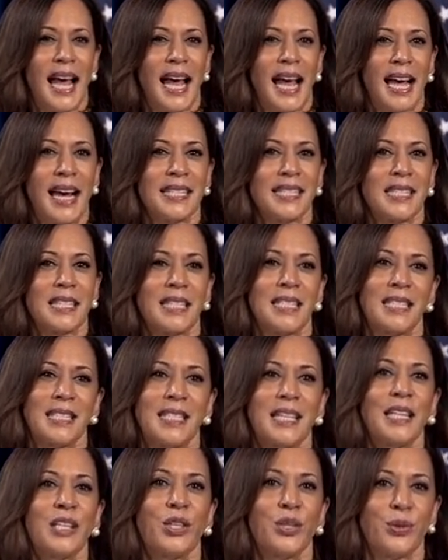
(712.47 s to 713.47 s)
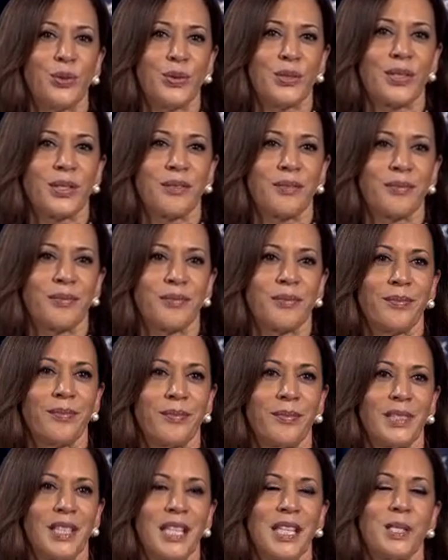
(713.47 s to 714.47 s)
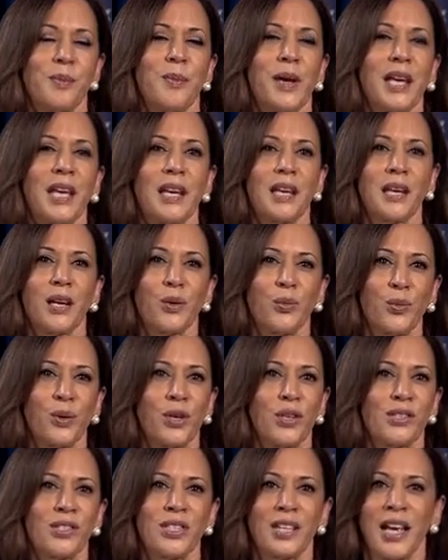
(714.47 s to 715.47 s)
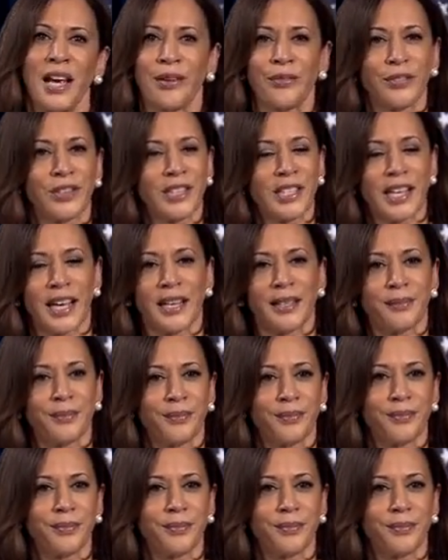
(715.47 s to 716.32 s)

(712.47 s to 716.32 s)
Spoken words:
As it continues, he's making it worse every day.